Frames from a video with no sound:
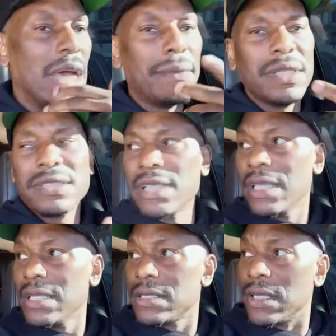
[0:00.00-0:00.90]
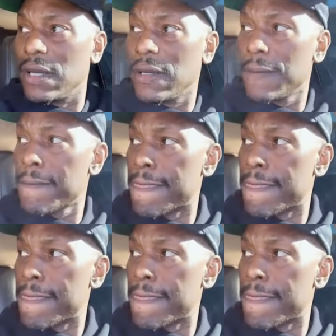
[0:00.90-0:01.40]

I'm going to say this, y'all.